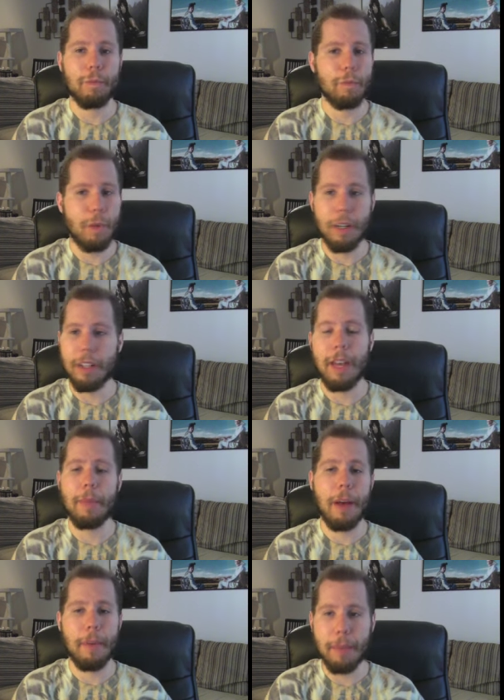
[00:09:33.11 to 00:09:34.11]
one of the
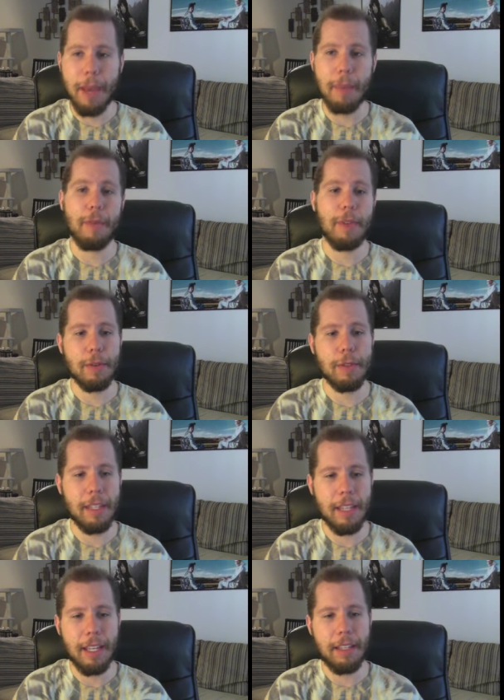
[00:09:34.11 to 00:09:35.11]
upcoming pay per
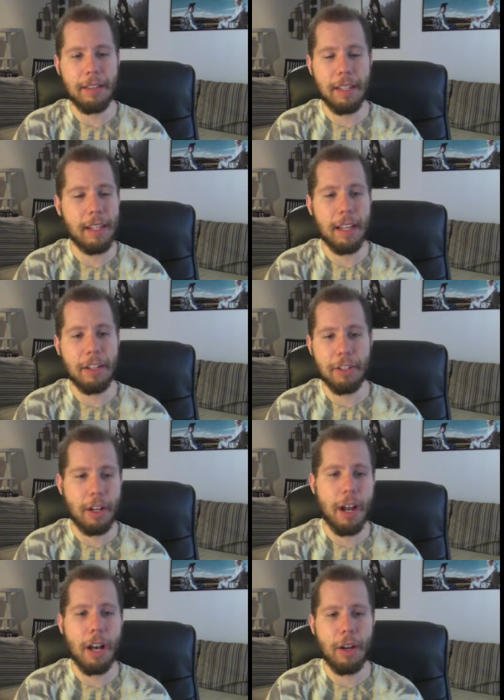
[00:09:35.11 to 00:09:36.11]
views in a city like
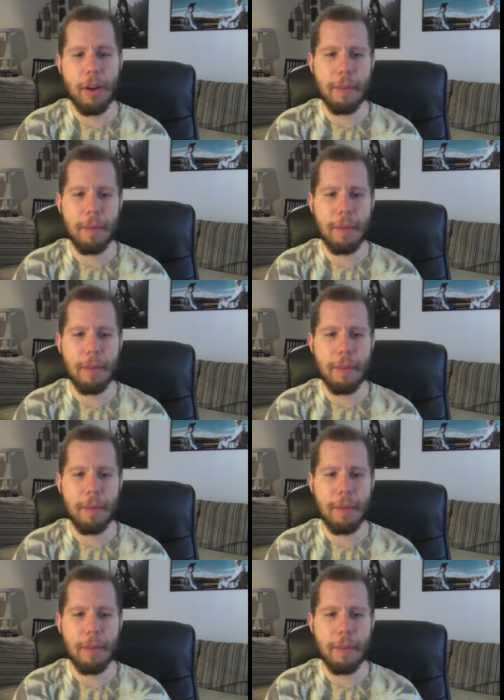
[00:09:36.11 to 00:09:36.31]
Chicago.